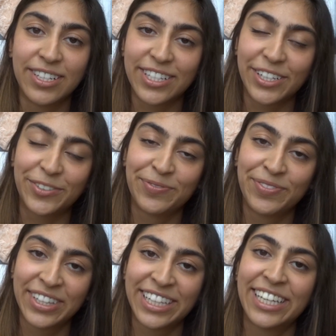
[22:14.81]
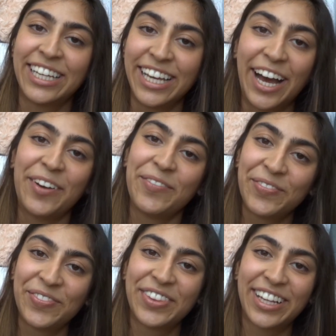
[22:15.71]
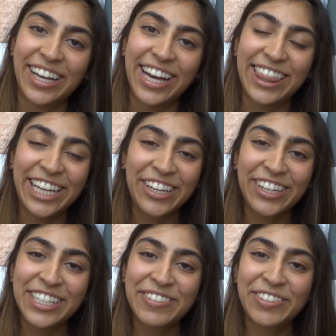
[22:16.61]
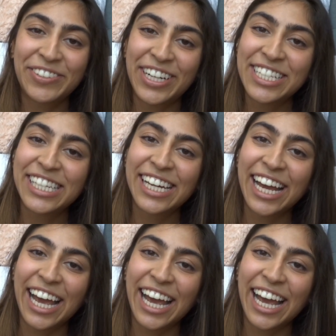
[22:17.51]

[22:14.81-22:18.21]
So yeah, thank you guys for watching,